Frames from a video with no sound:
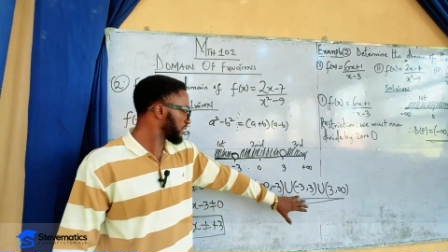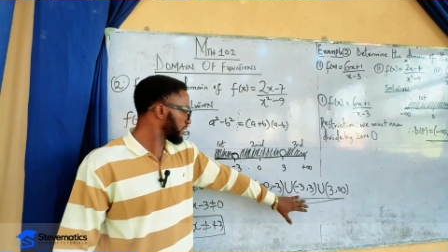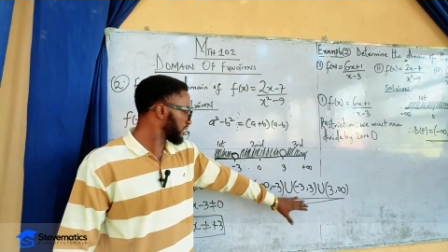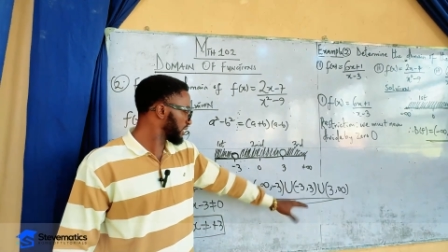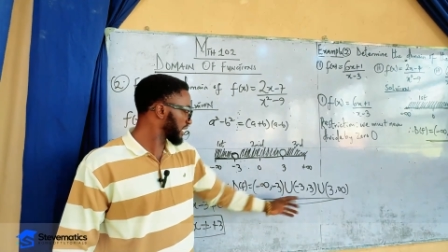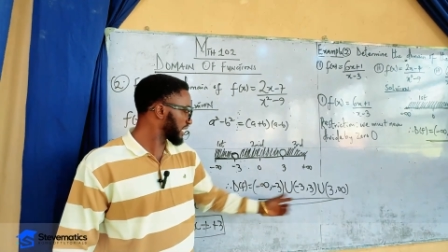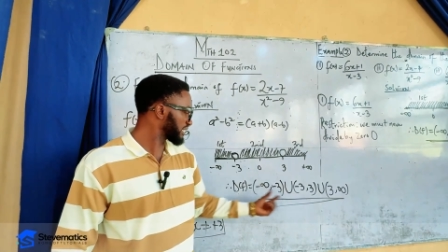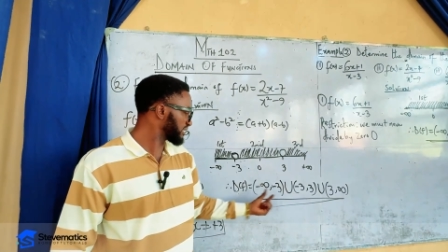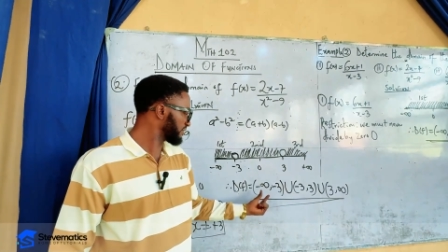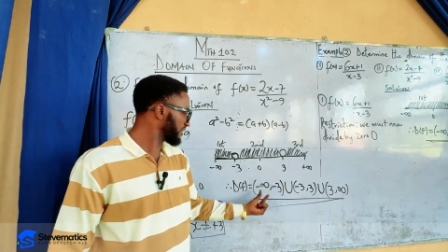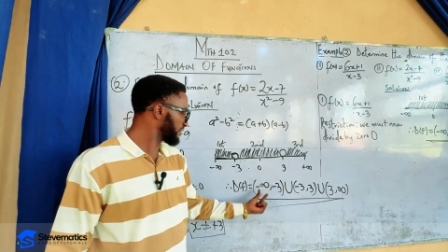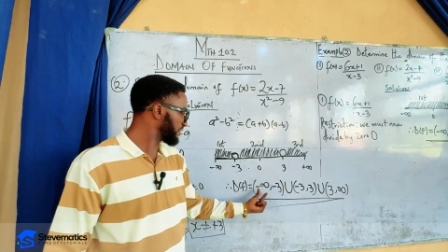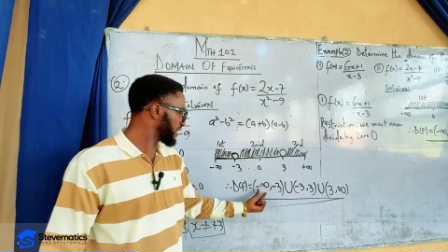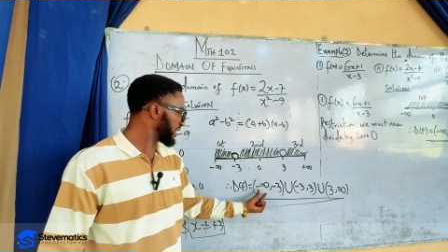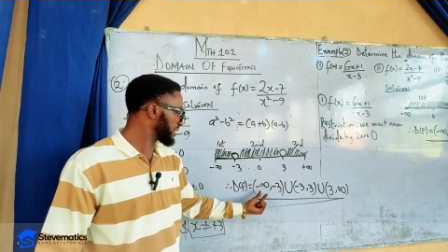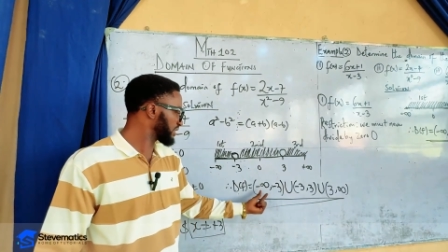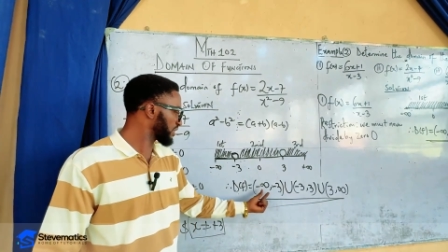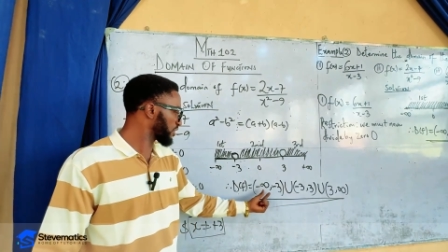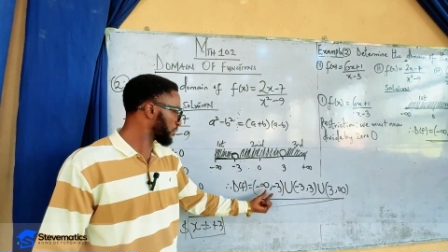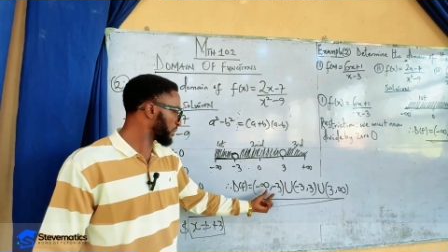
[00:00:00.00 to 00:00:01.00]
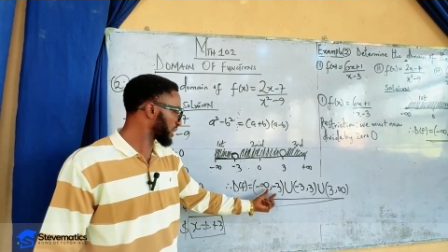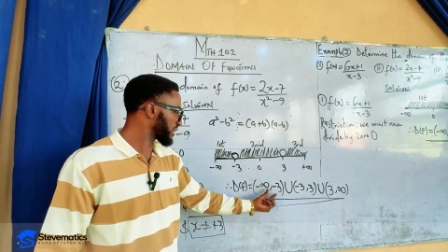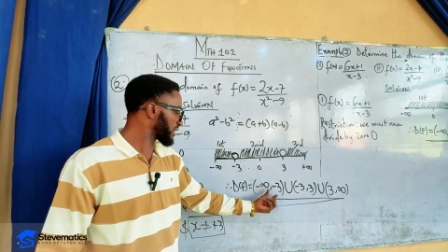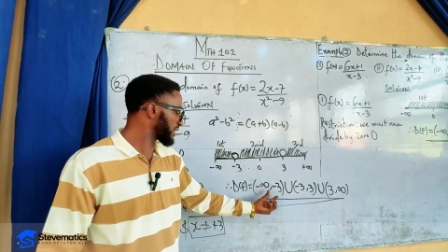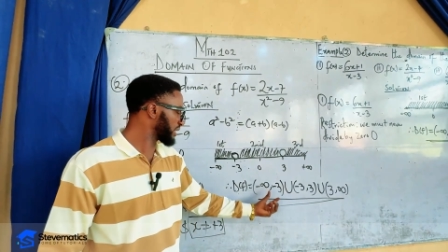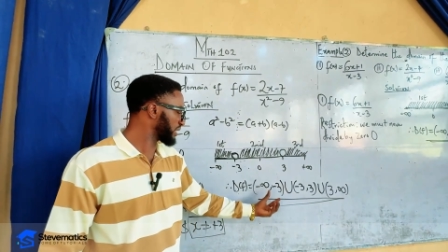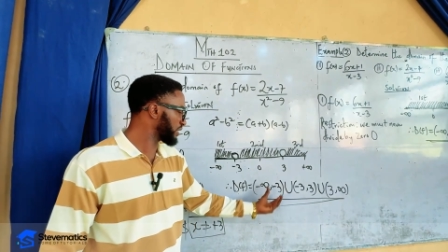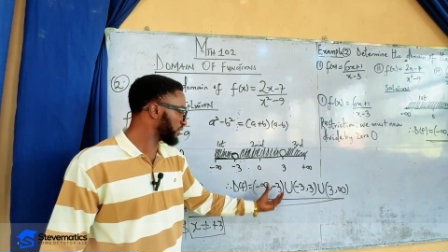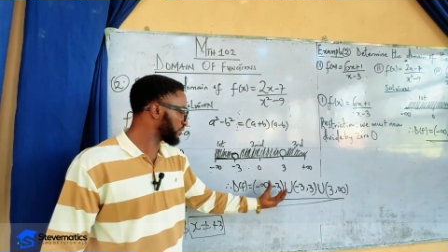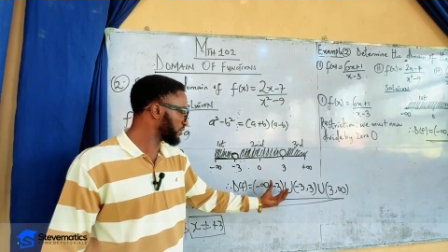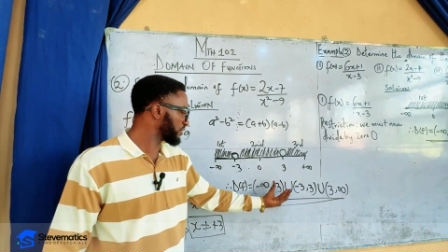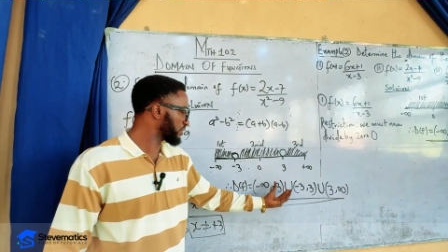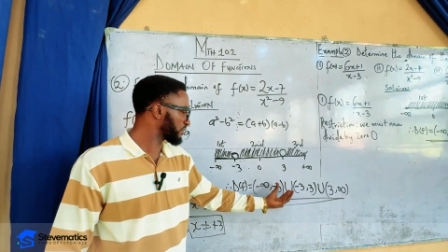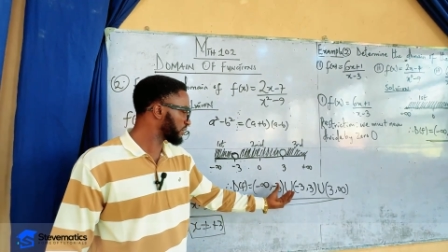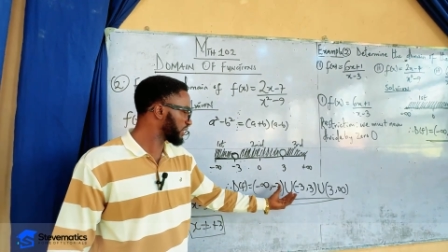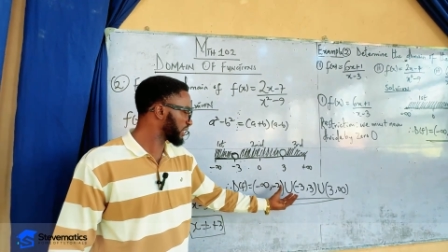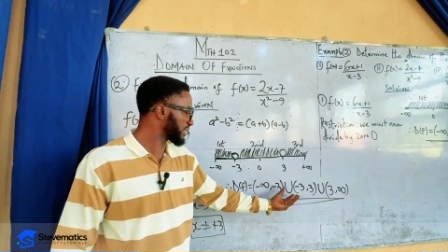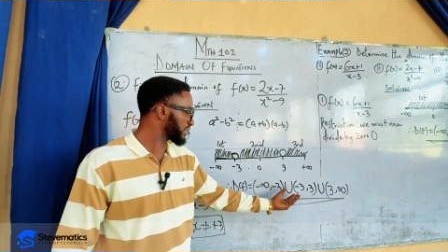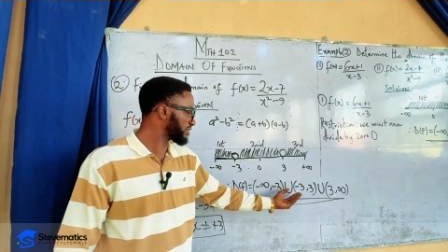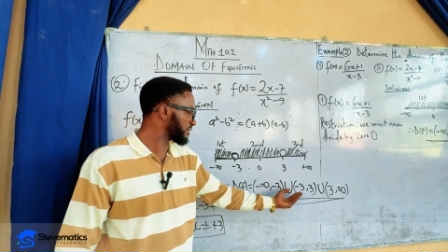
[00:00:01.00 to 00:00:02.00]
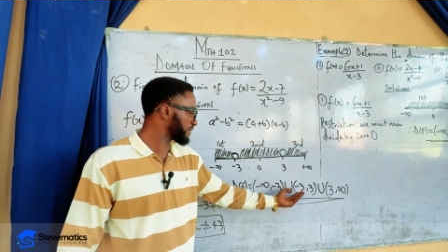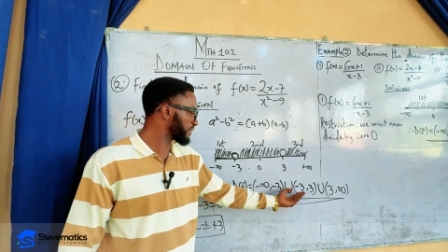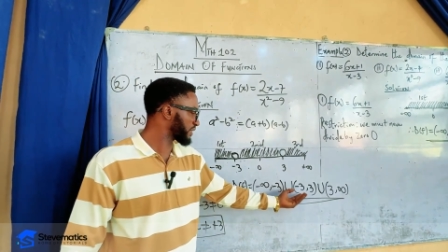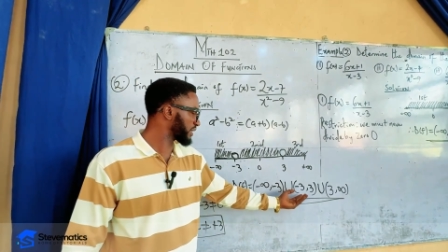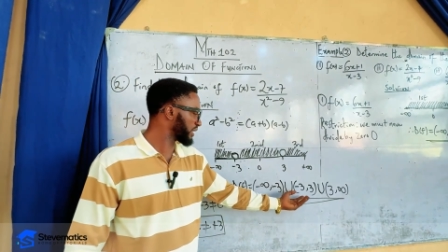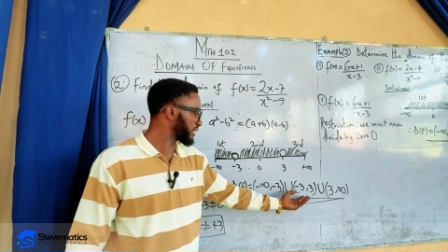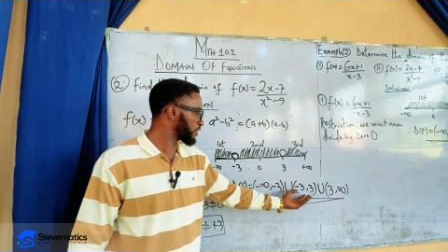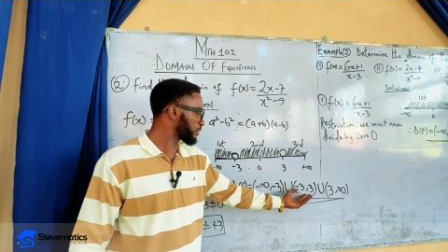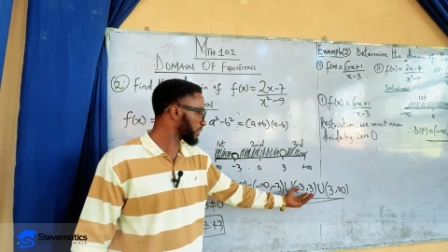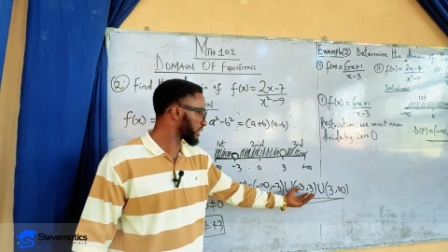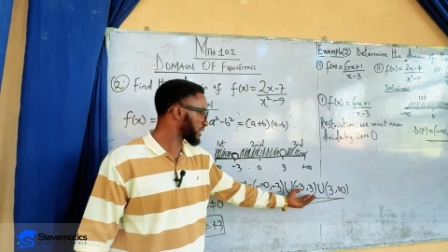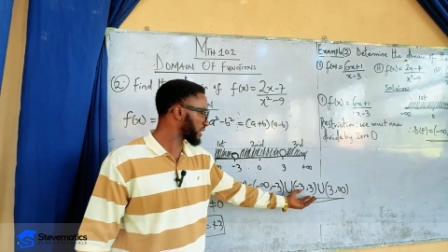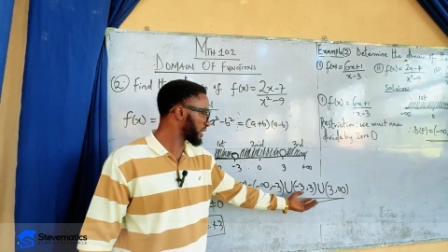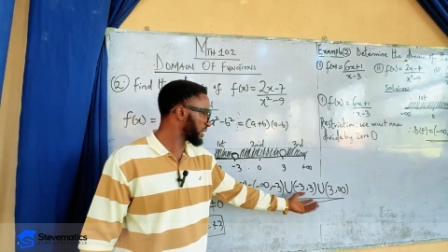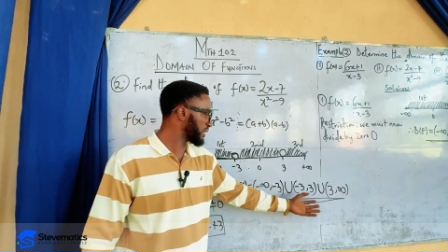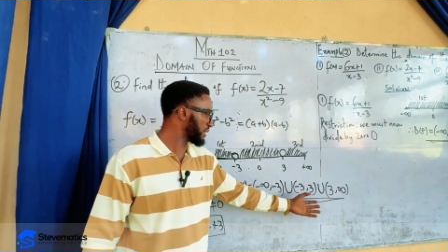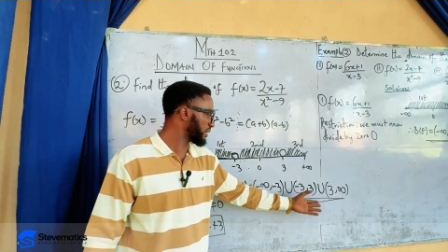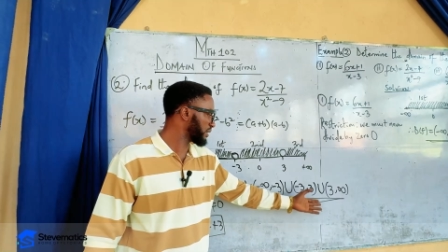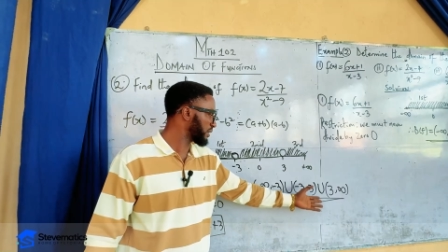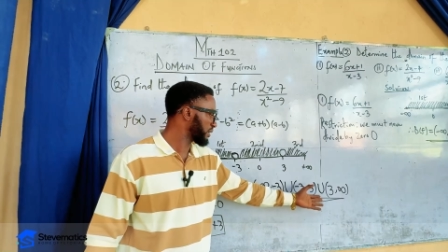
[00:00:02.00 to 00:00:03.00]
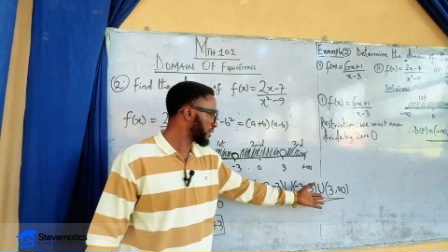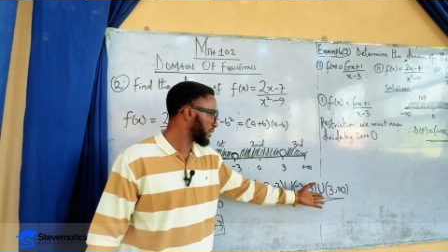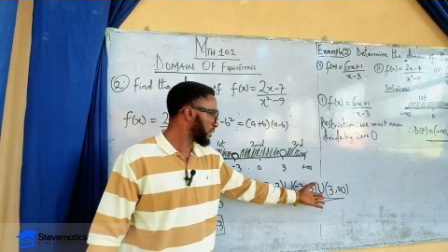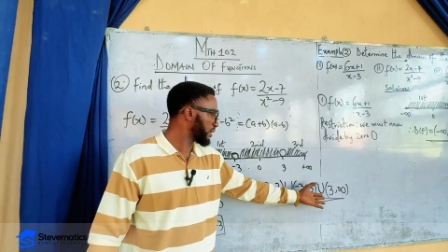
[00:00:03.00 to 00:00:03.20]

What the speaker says: negative infinity, comma 3, union negative 3, comma 3,